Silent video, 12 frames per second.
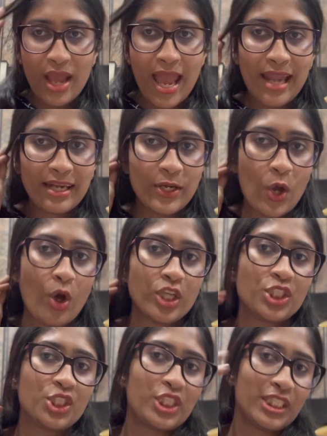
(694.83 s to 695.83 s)
and
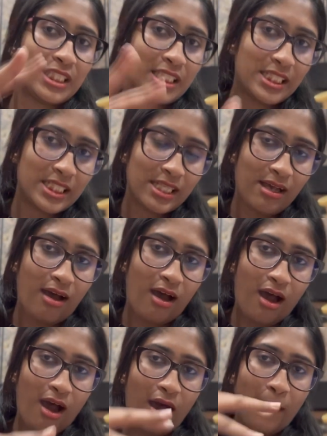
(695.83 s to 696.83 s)
not just
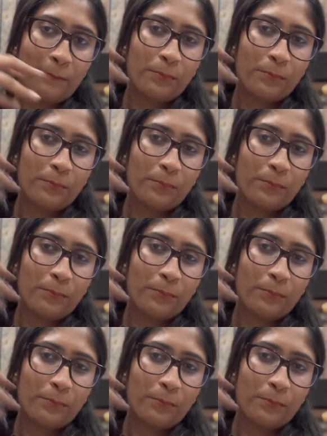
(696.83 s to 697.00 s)
a